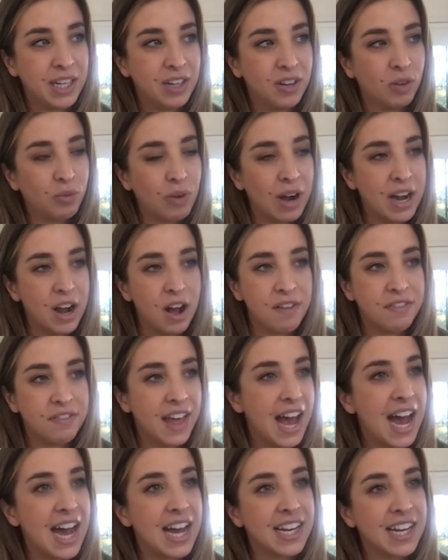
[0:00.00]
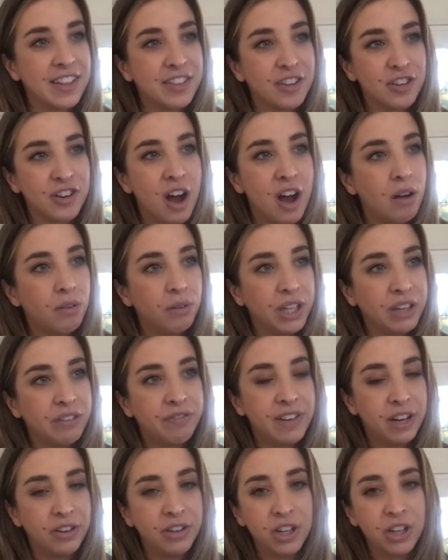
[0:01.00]
mean, right off that, they're not
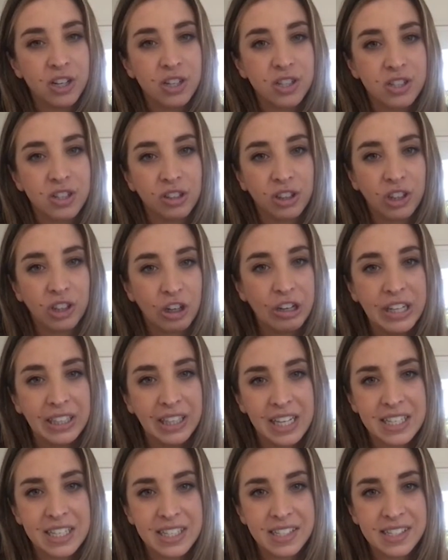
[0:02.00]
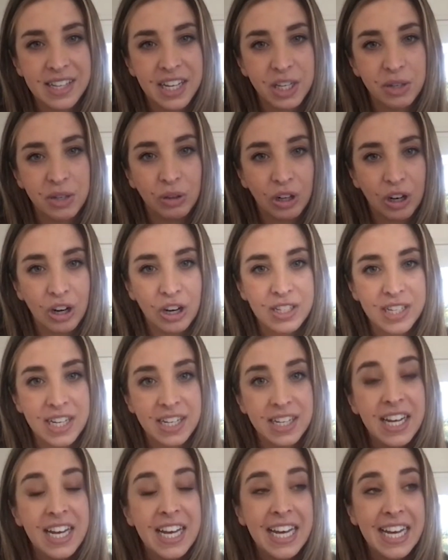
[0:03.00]
really failures. They're learning lessons that you
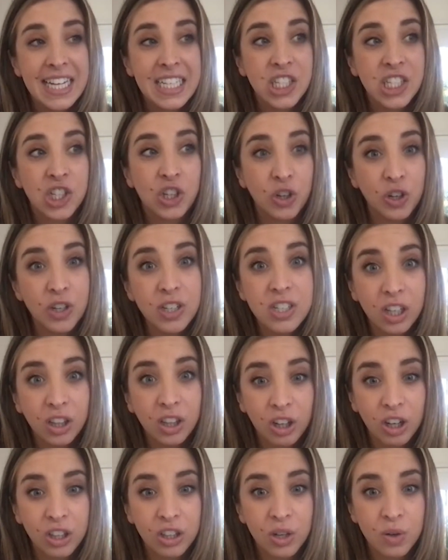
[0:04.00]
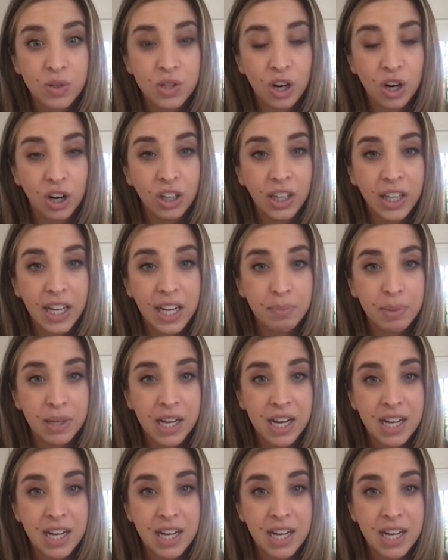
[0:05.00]
learned. And it's good to learn those early